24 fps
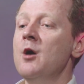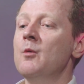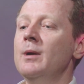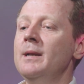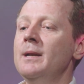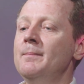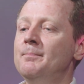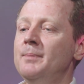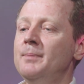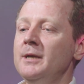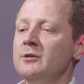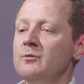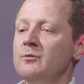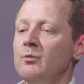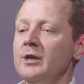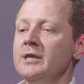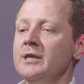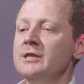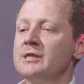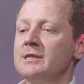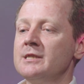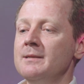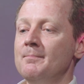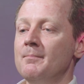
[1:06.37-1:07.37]
when
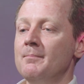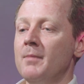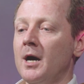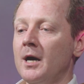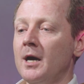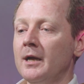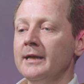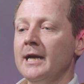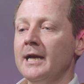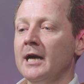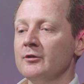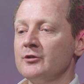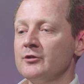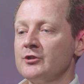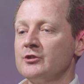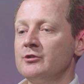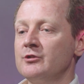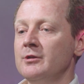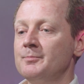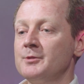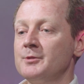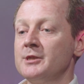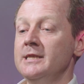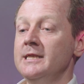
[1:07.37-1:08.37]
Bitcoin's demand
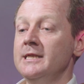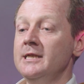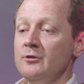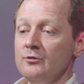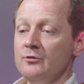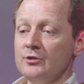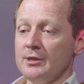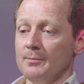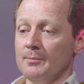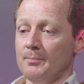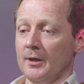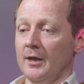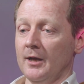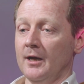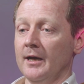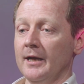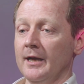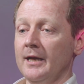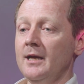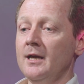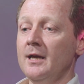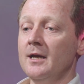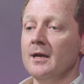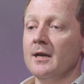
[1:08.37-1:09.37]
outstrips new
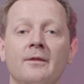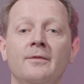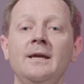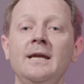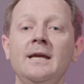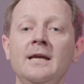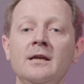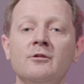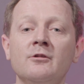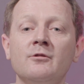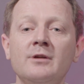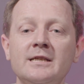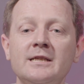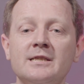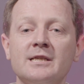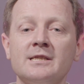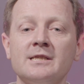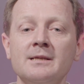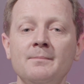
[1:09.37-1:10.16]
supply, the increases